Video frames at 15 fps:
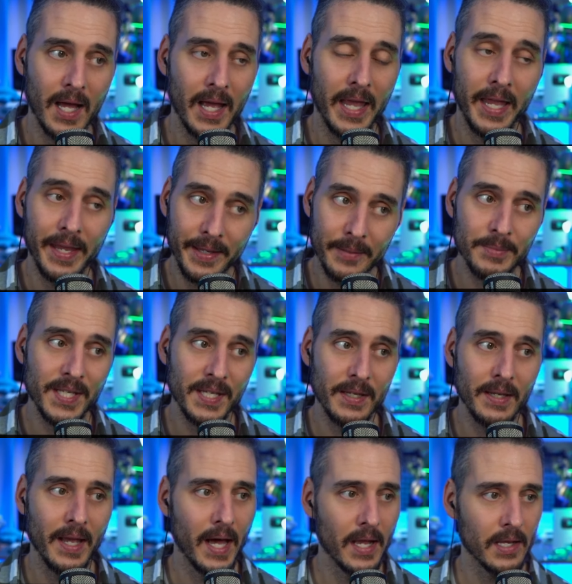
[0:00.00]

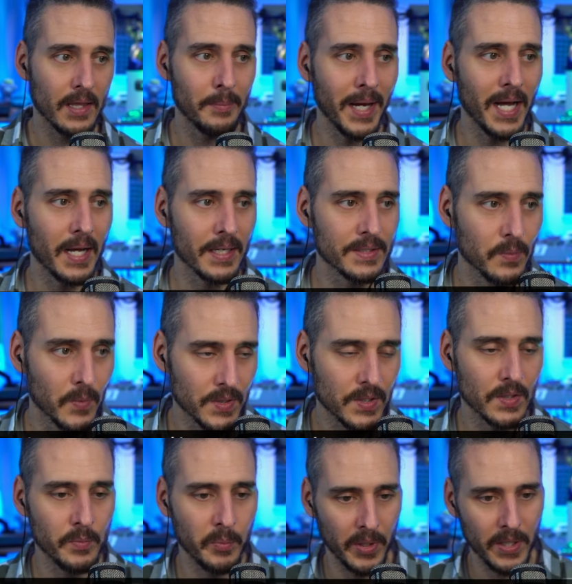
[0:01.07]
AMT out of the box, which
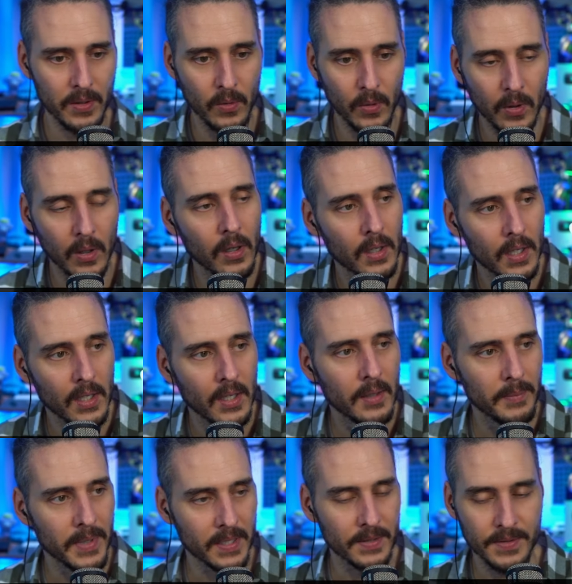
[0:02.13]
is pretty cool
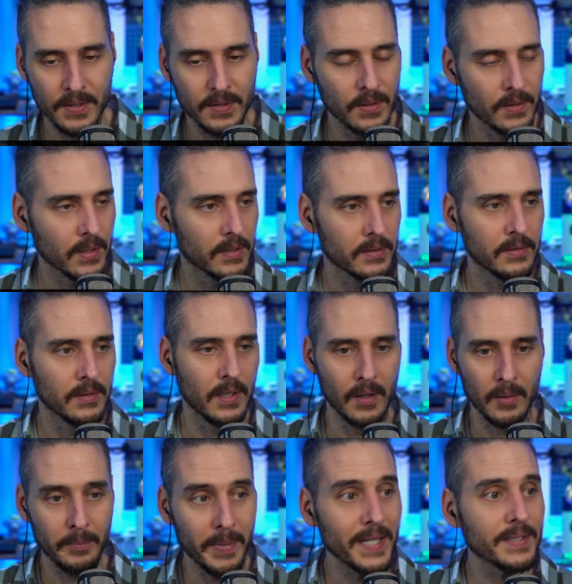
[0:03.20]
because then you could you know
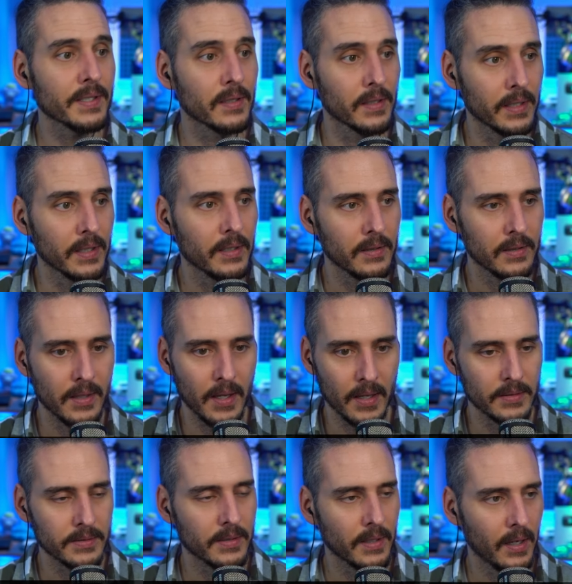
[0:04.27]
basically get
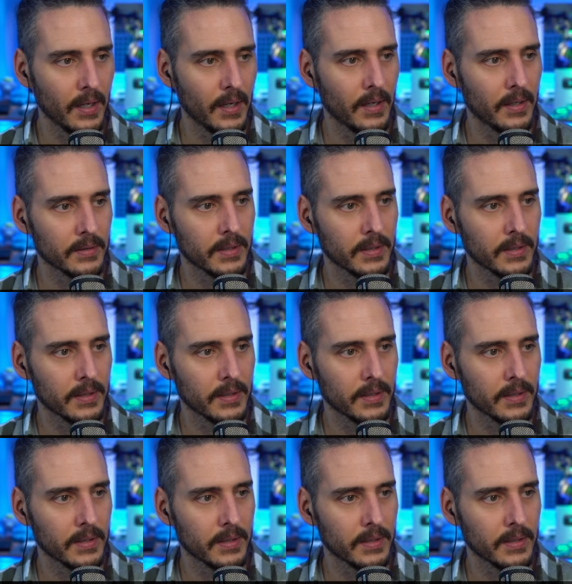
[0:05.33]
uh,